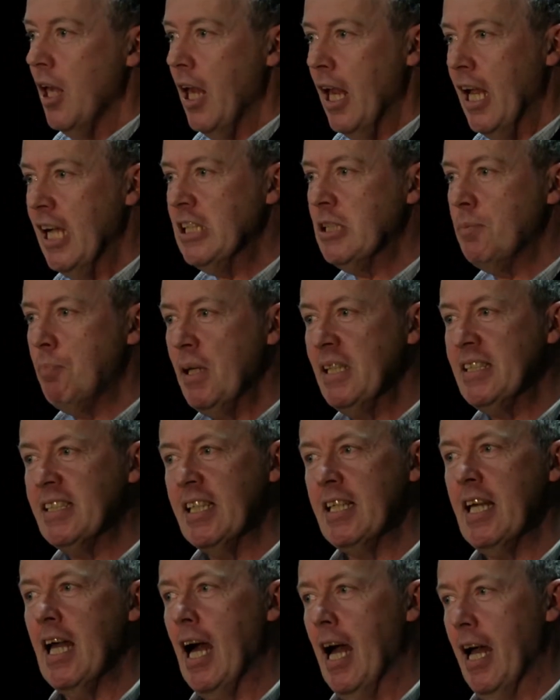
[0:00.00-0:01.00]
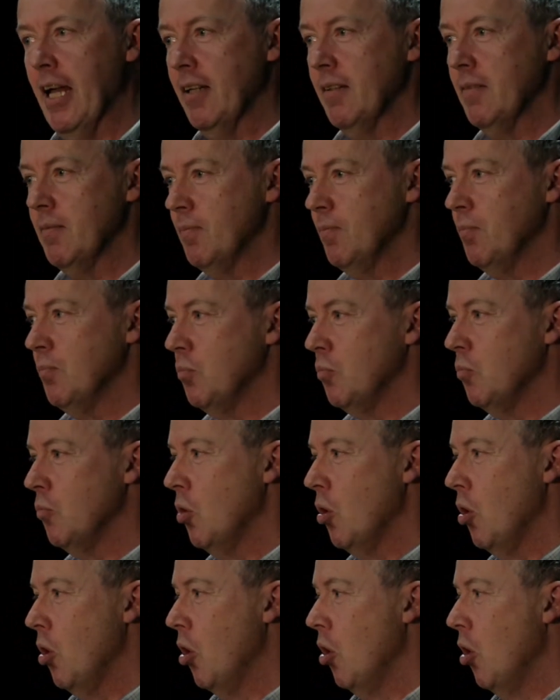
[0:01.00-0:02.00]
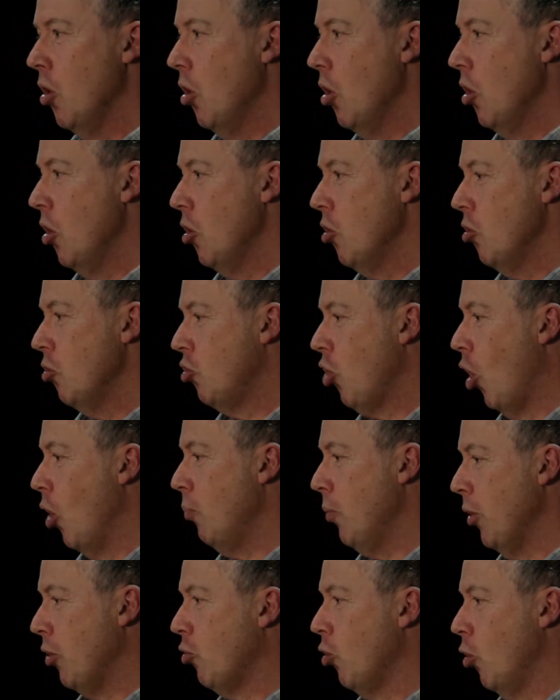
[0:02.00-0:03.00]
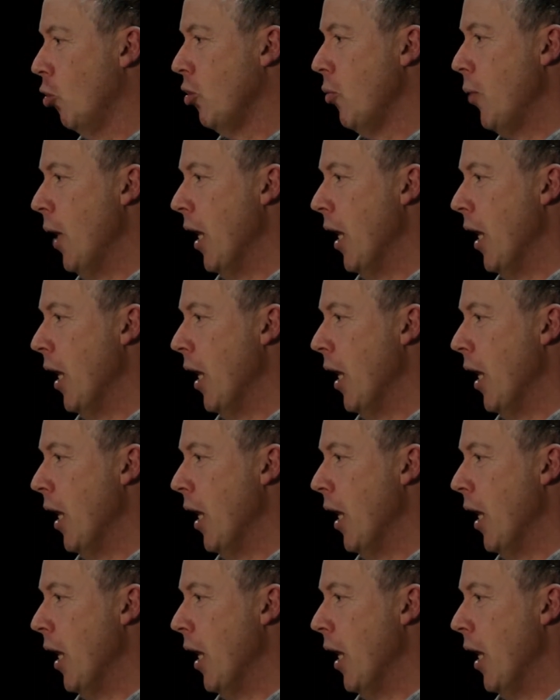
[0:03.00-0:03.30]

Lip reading: SPCA. Don't be cruel to